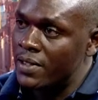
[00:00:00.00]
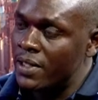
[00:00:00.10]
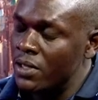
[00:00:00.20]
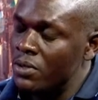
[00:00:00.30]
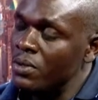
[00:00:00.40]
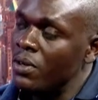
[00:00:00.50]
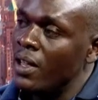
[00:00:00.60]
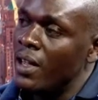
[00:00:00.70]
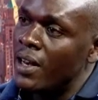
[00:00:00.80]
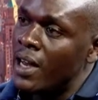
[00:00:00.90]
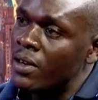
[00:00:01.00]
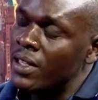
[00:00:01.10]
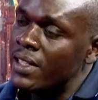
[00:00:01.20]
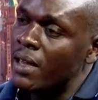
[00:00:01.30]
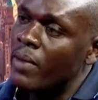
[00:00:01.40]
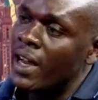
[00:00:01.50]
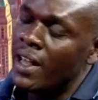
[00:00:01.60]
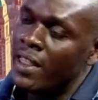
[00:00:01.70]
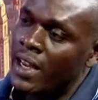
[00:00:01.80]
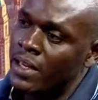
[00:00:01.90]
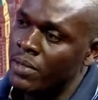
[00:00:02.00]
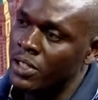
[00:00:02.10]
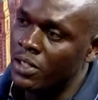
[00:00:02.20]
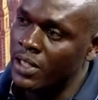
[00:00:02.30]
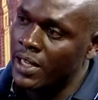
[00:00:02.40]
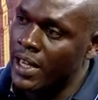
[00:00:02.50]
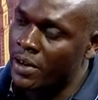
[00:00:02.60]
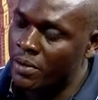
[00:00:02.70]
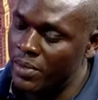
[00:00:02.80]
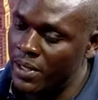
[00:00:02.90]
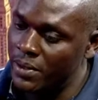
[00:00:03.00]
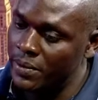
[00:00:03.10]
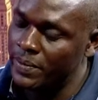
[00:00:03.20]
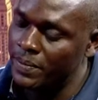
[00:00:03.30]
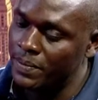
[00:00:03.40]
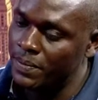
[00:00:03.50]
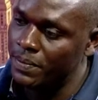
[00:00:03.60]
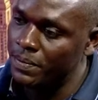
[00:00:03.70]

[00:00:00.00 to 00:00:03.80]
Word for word: ICU. Now December, another admission in Nairobi. In ICU, okay.